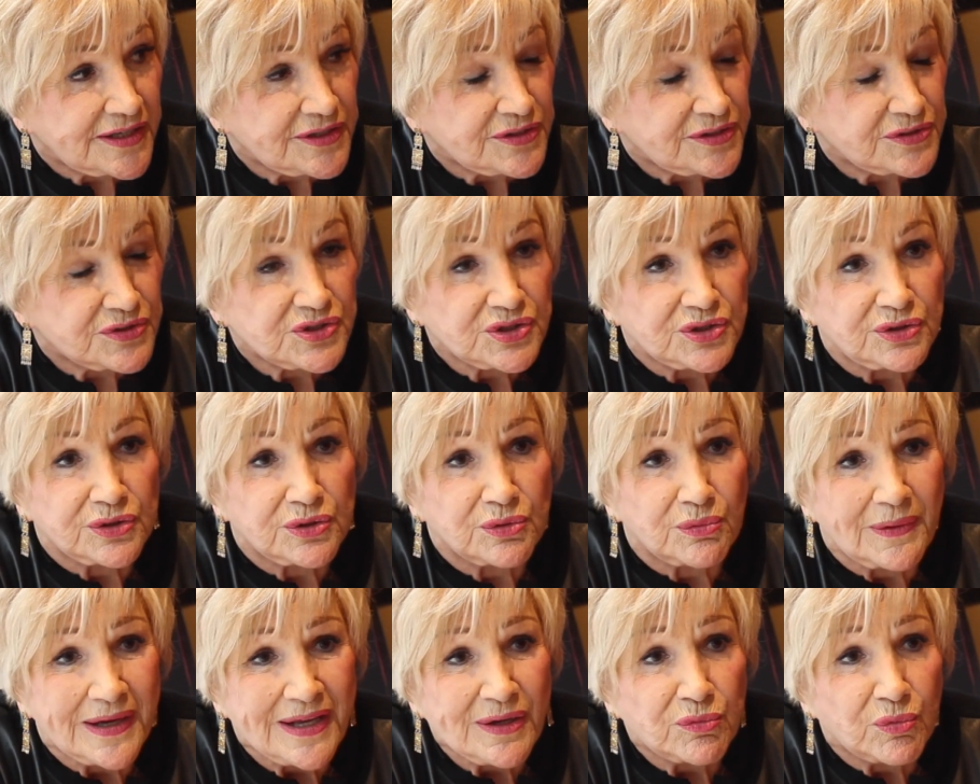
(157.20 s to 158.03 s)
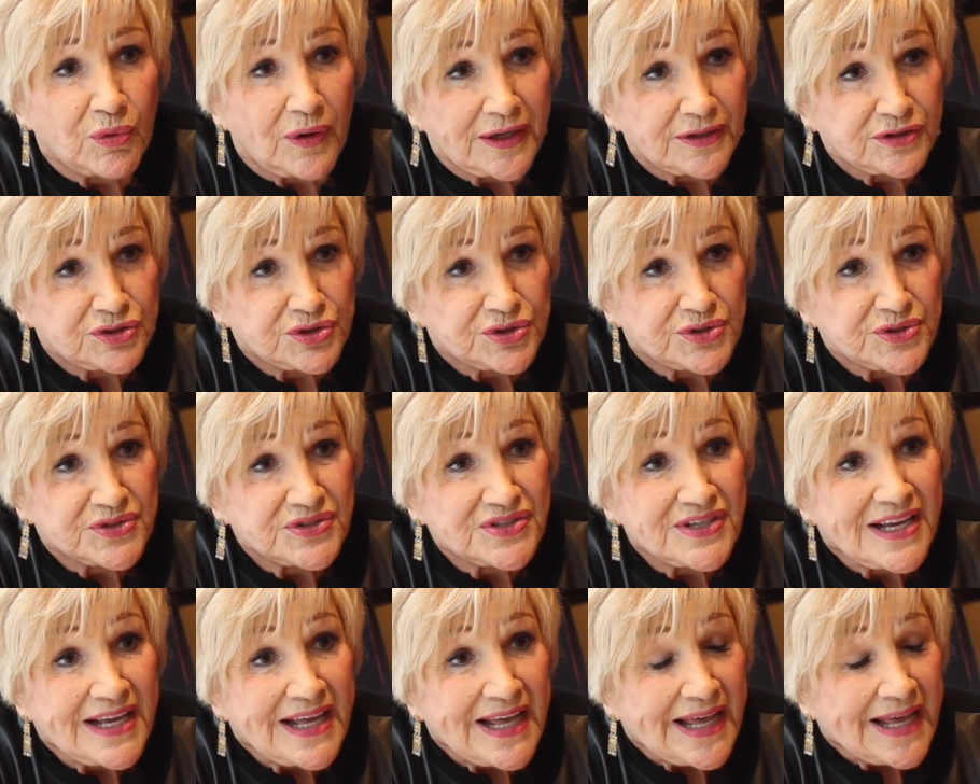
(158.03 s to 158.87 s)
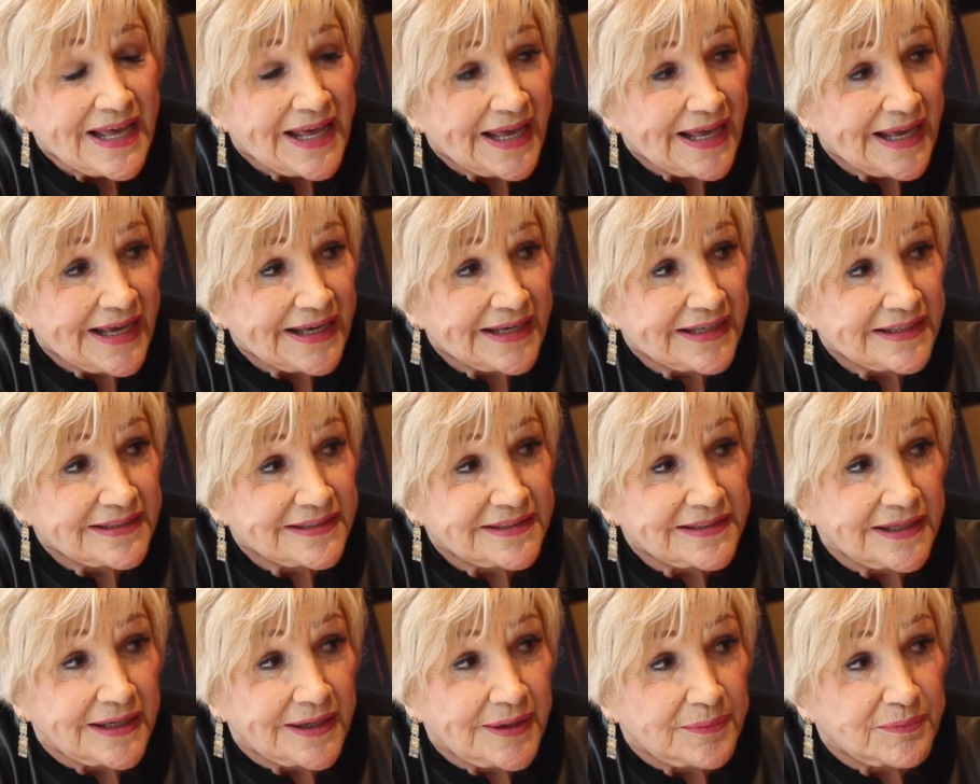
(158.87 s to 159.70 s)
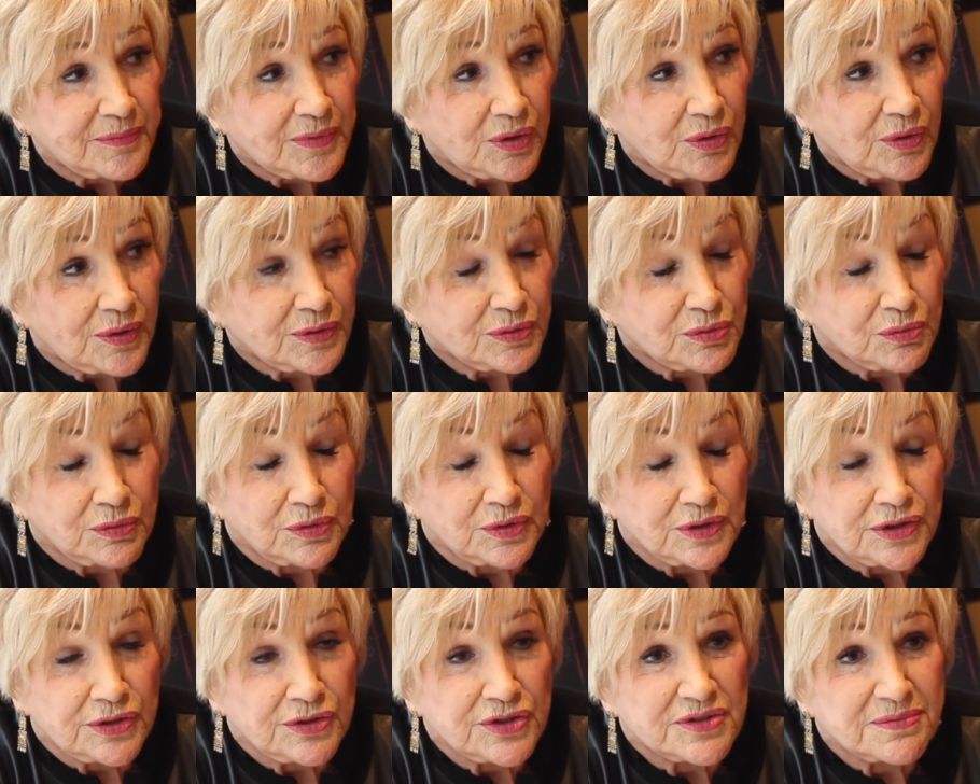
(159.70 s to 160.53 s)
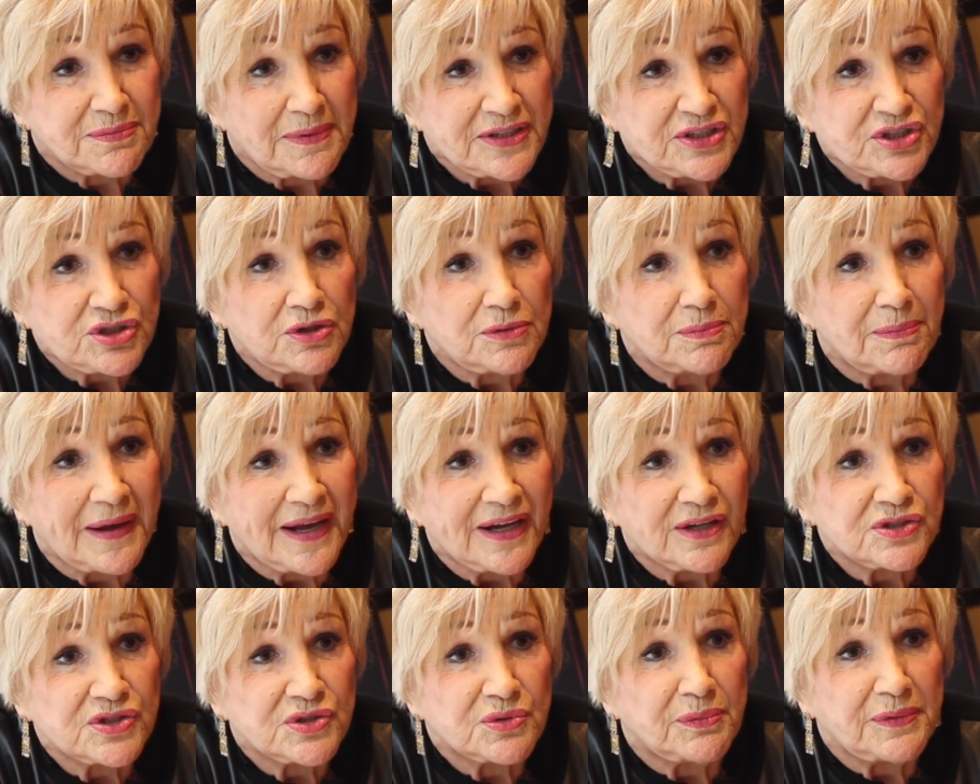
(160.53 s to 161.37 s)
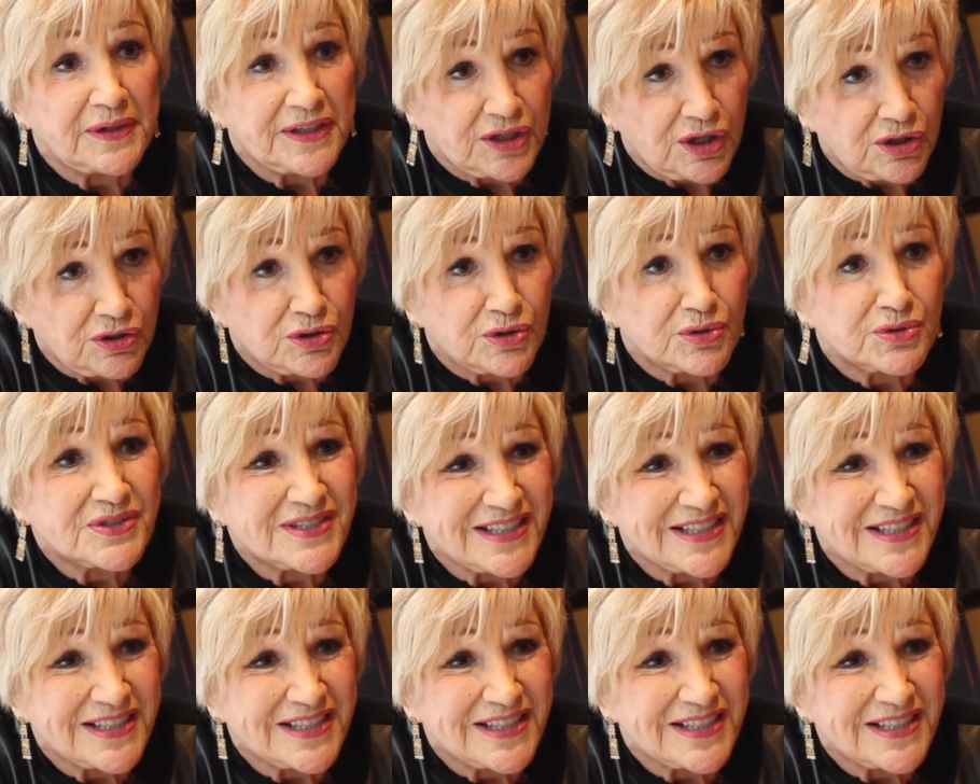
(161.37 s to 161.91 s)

I used to go to Weight Watchers and um, lose my two pounds, and we'd all go